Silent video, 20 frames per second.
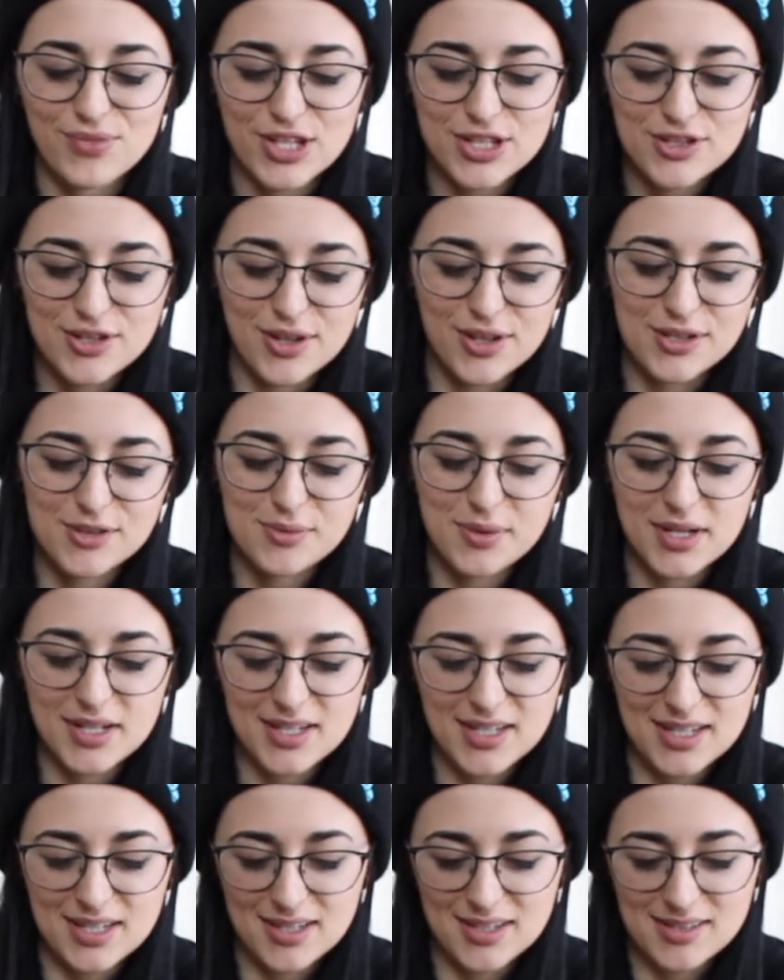So this
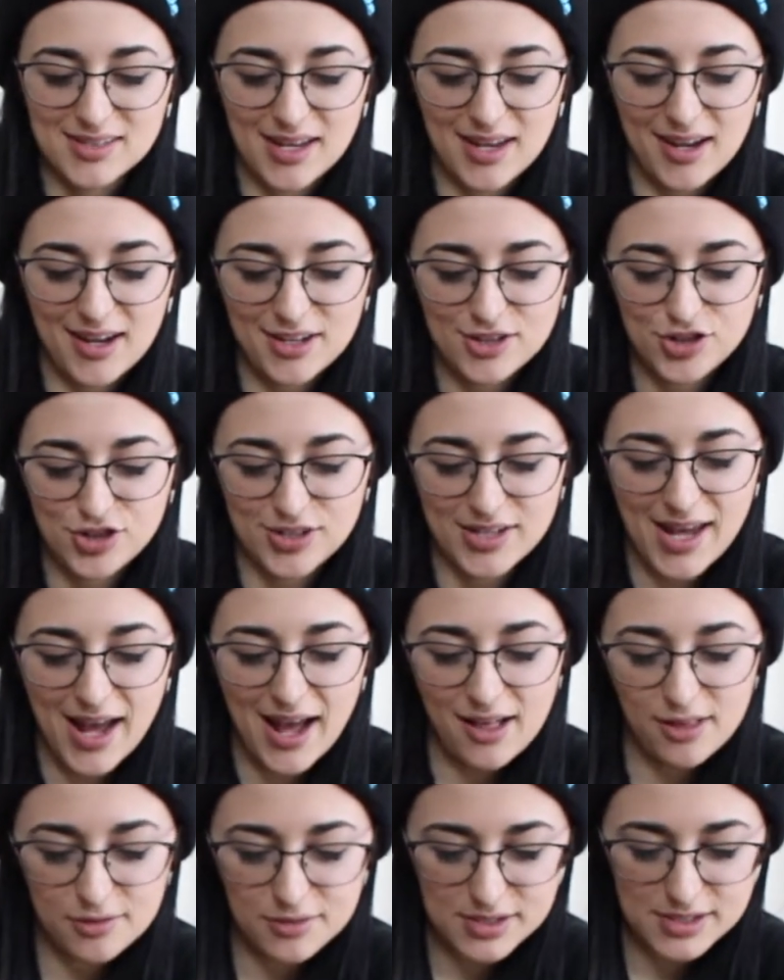one is 100
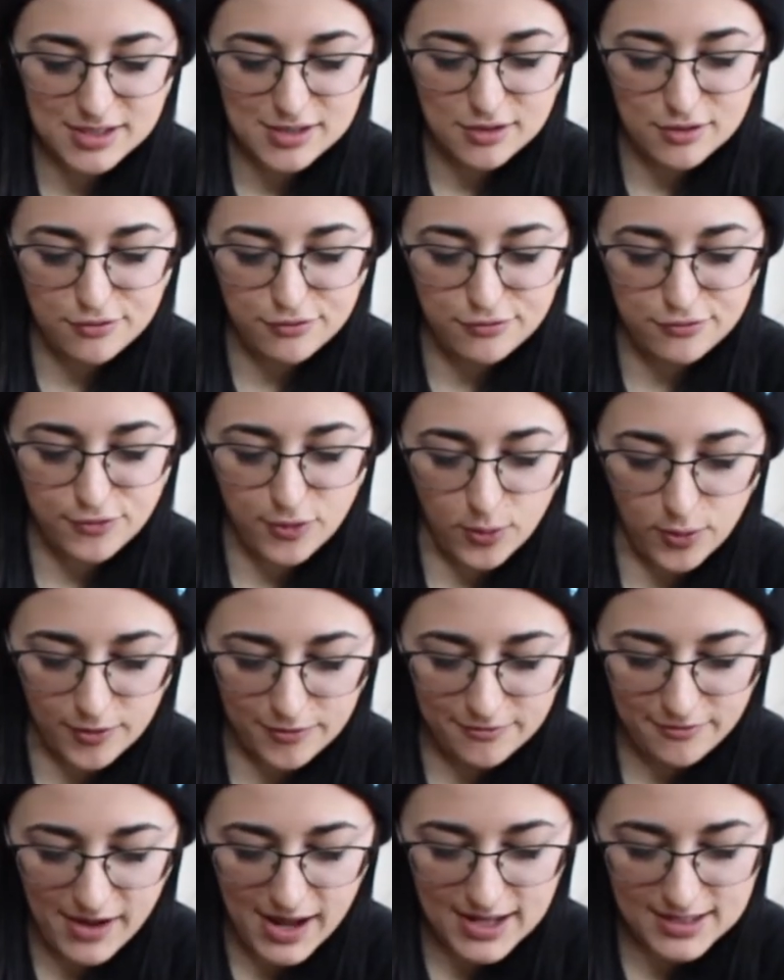calories, 4
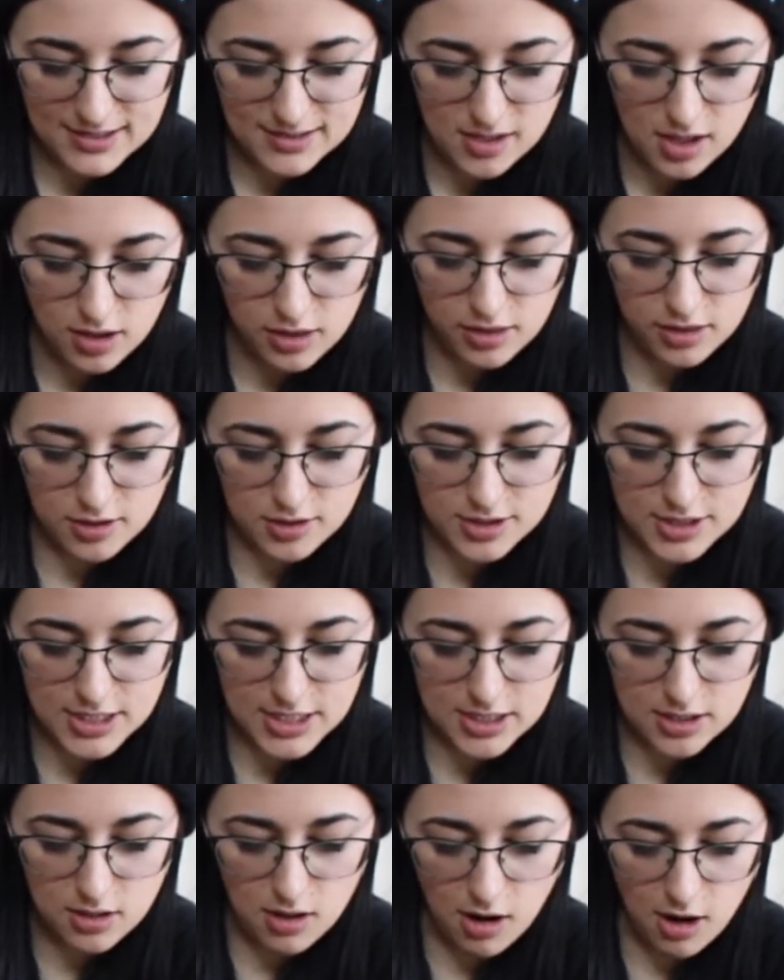fat,
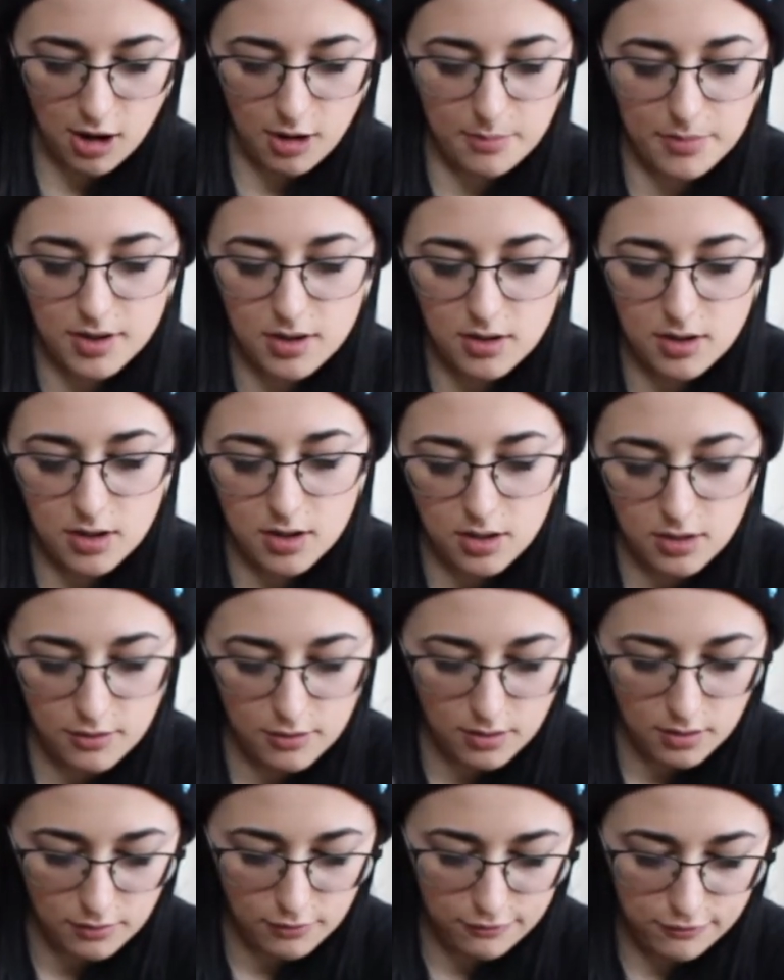13 carb,
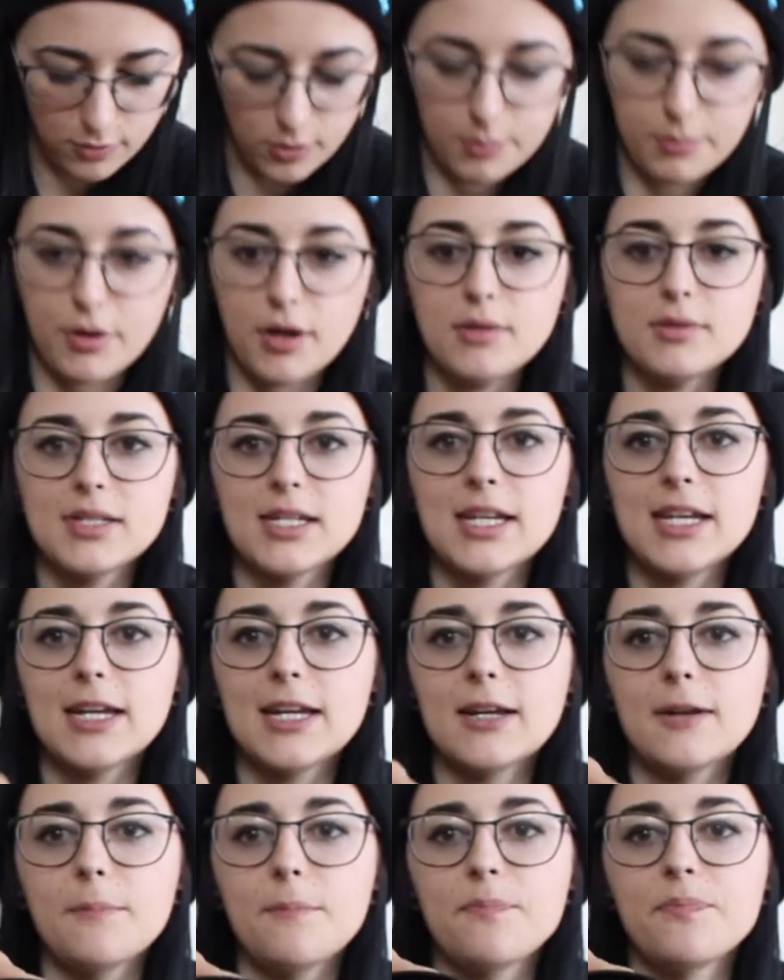4
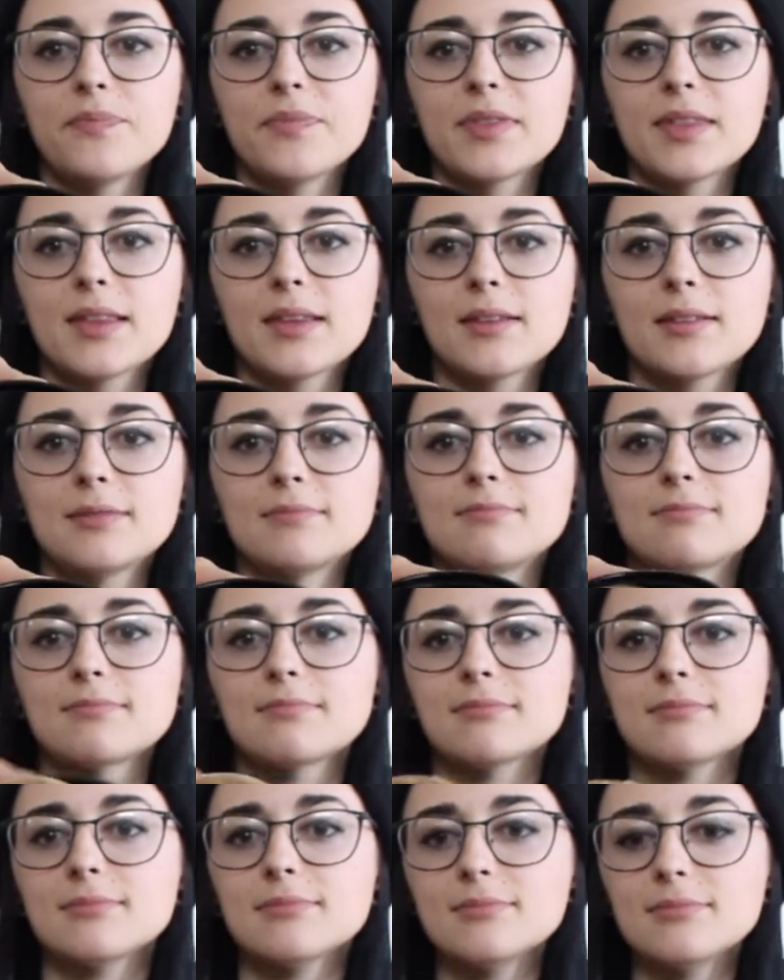protein.
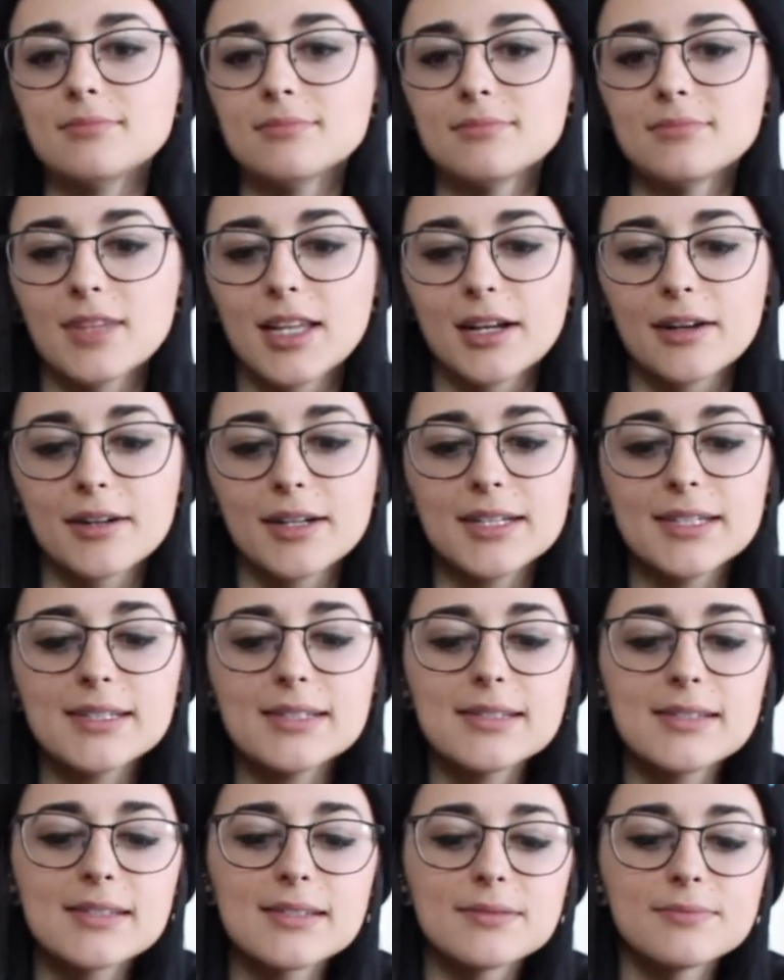There it
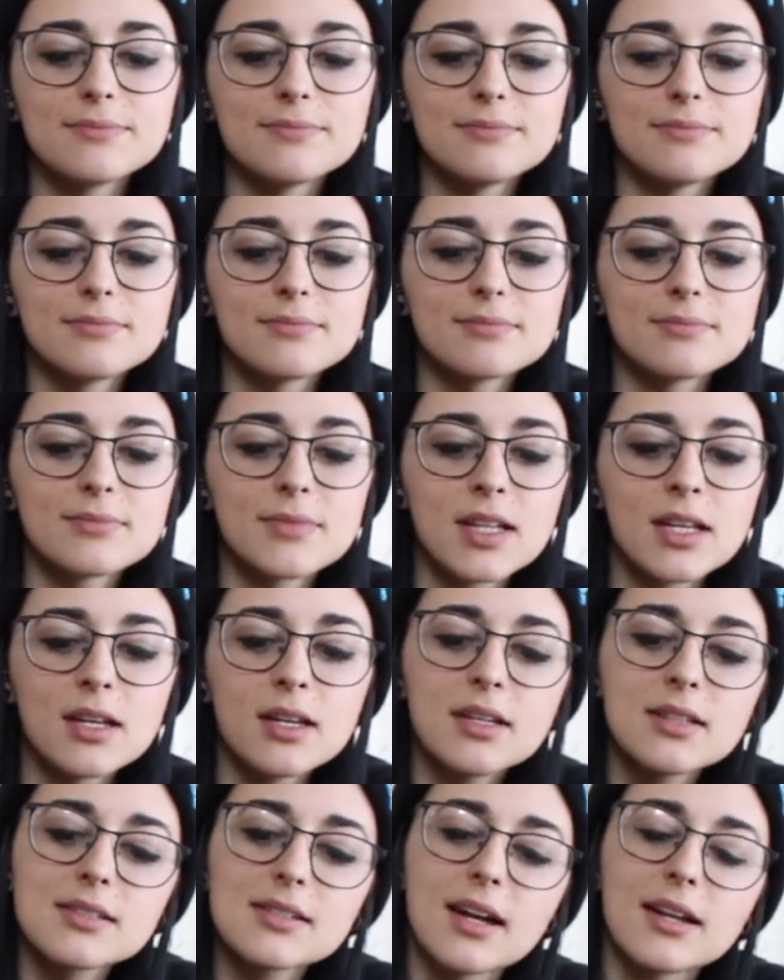is.
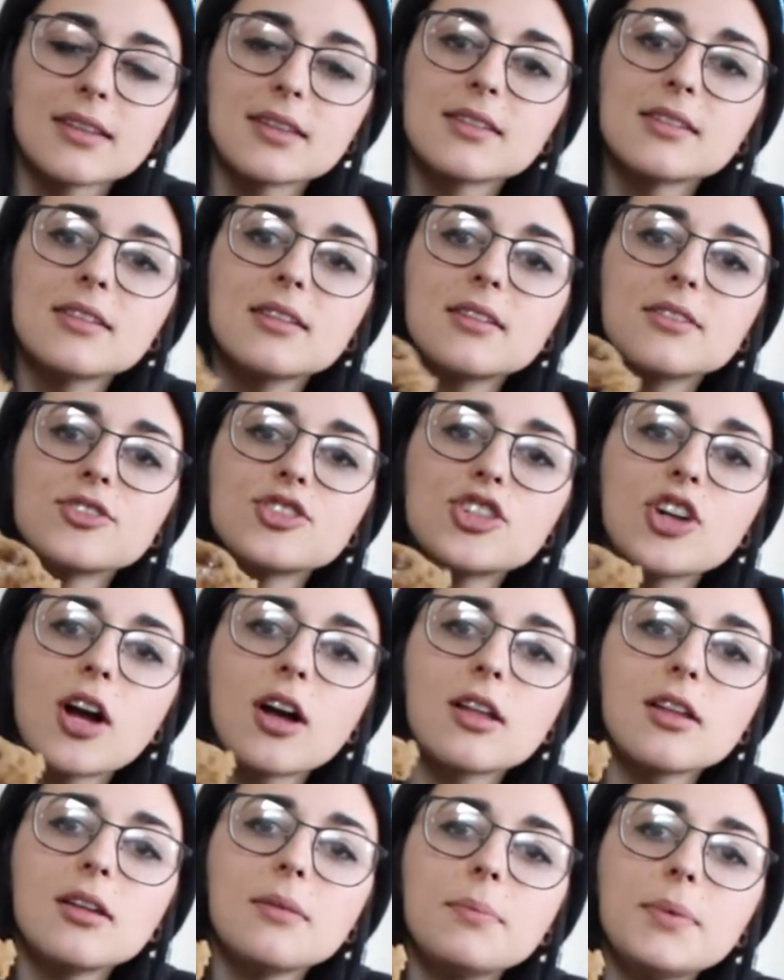It's got the little
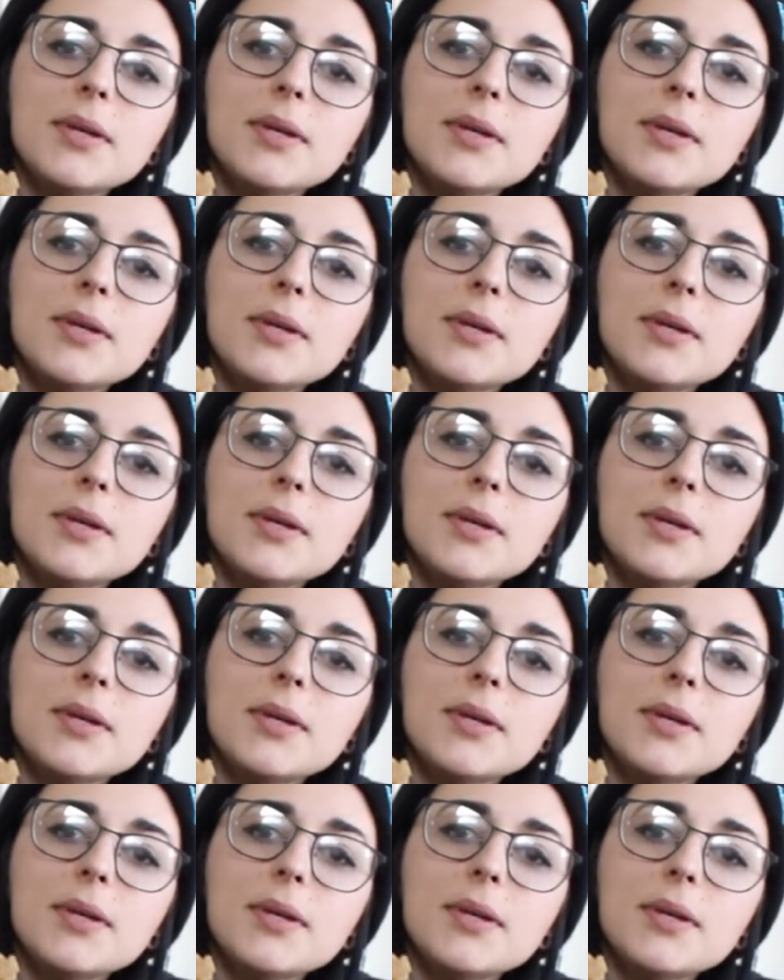chocolate